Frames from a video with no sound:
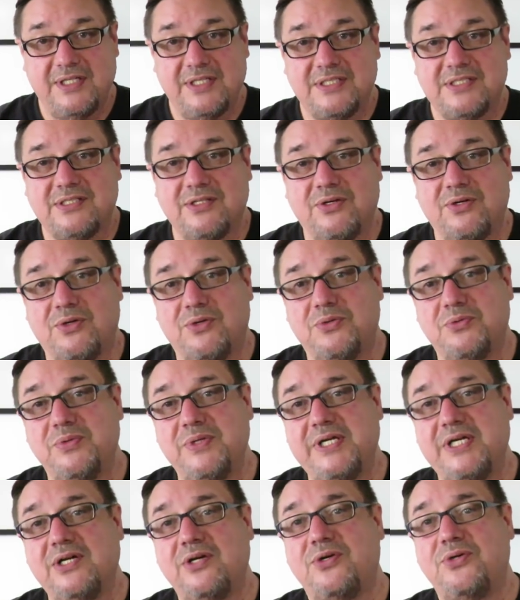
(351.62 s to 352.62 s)
So
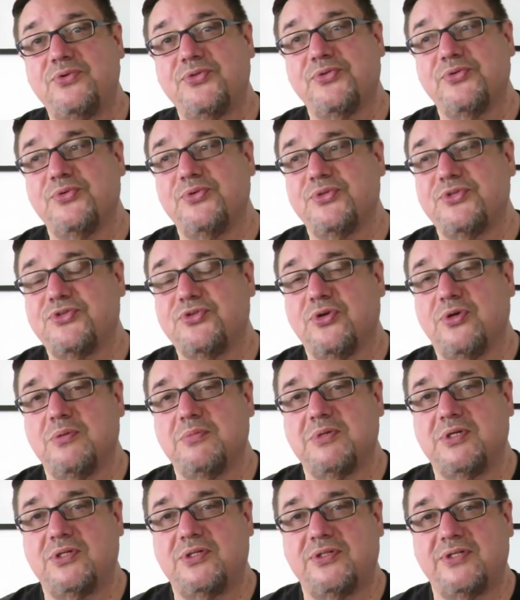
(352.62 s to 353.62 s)
we go through the
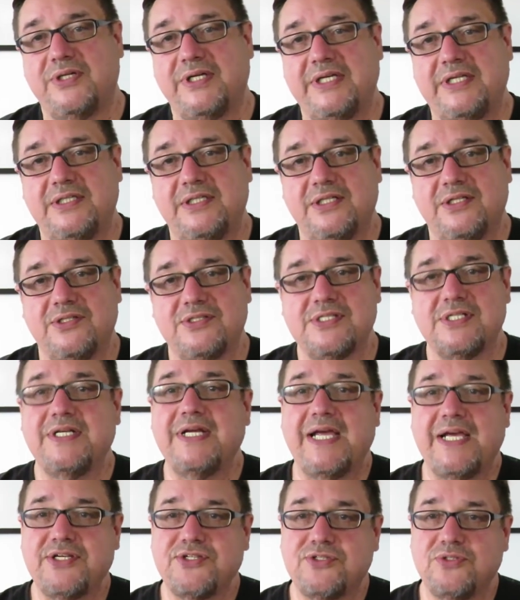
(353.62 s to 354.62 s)
terminal, and there's a
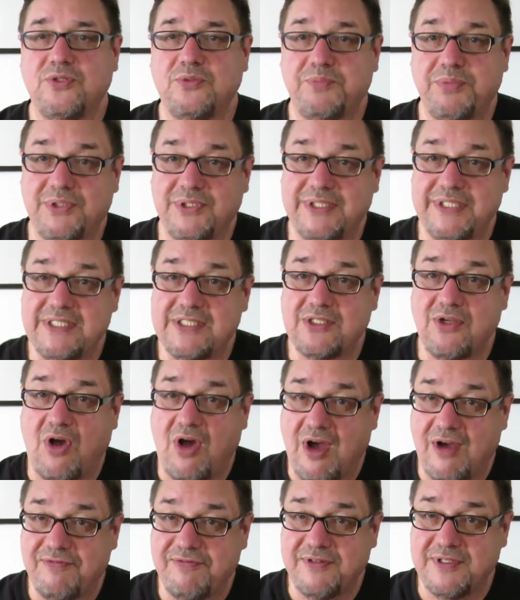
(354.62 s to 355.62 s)
national police
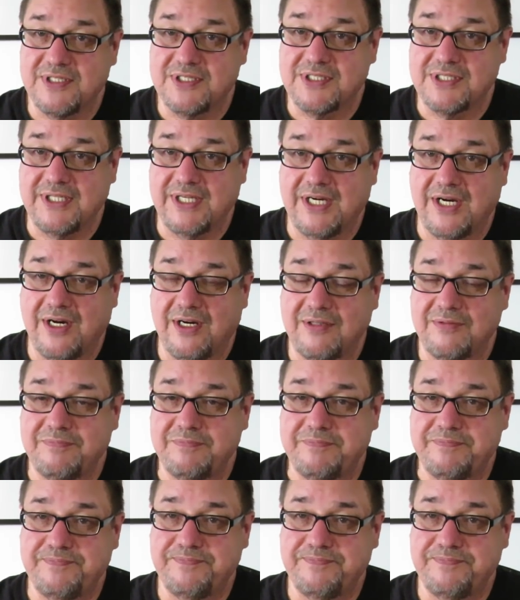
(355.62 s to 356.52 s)
office there.